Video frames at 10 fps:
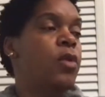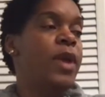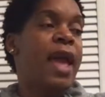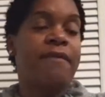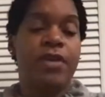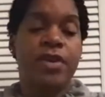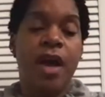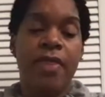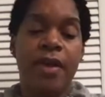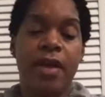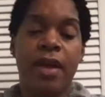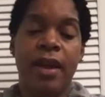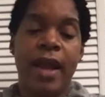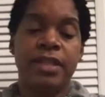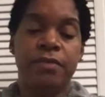Then we have
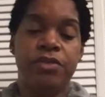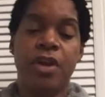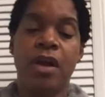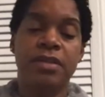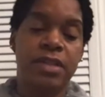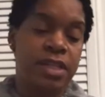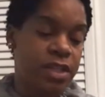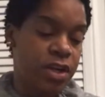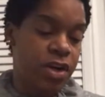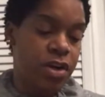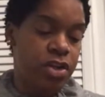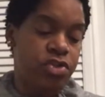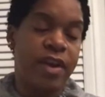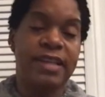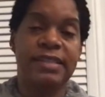another class of drugs. These are
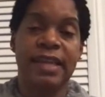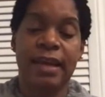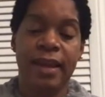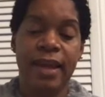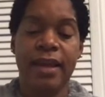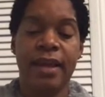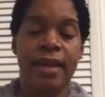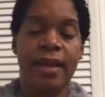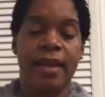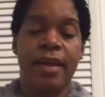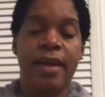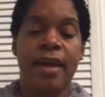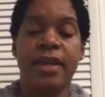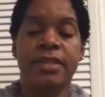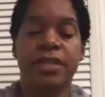tricyclic
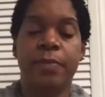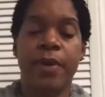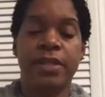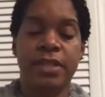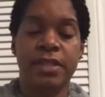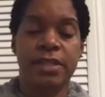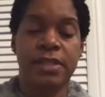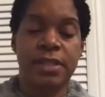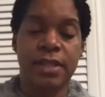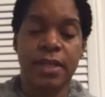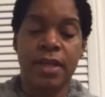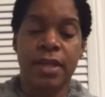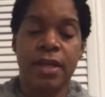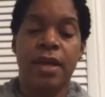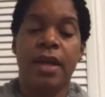antidepressants.
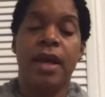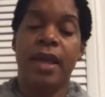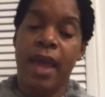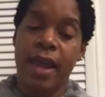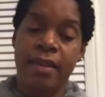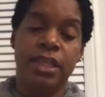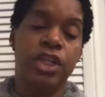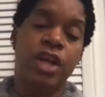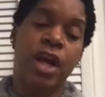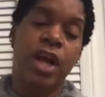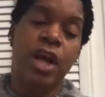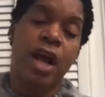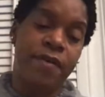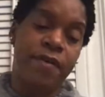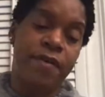Again, these are not
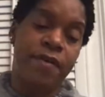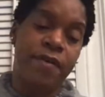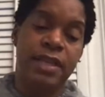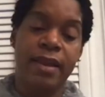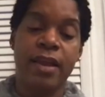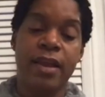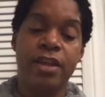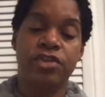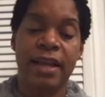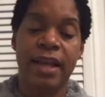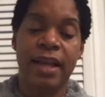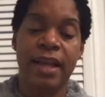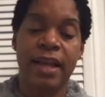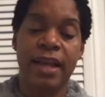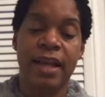first line.
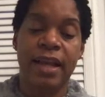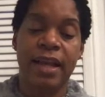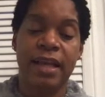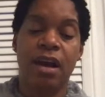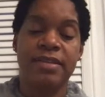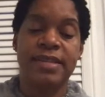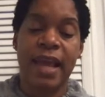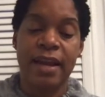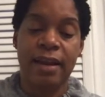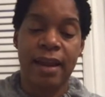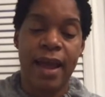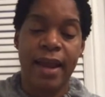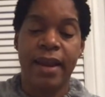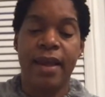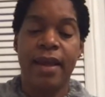Tricyclics are second
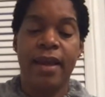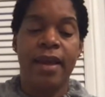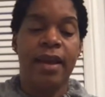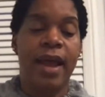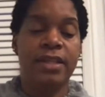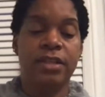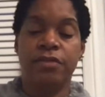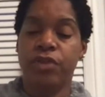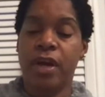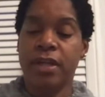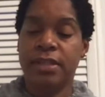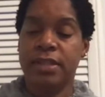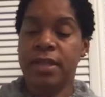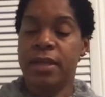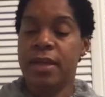line class of drugs.